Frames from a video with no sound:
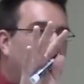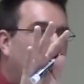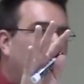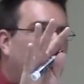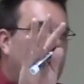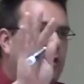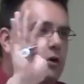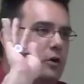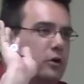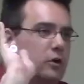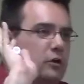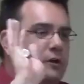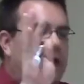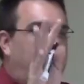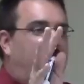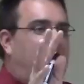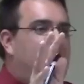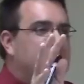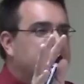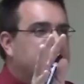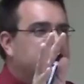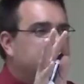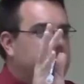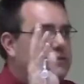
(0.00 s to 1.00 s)
world
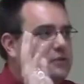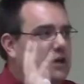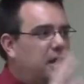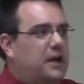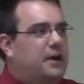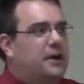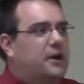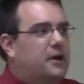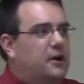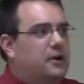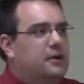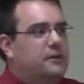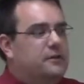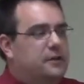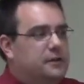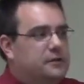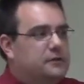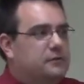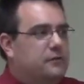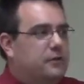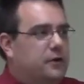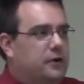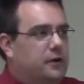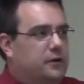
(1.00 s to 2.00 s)
has this error in
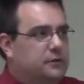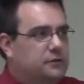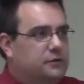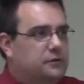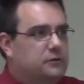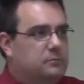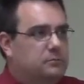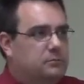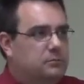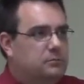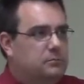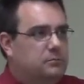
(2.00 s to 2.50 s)
this verse.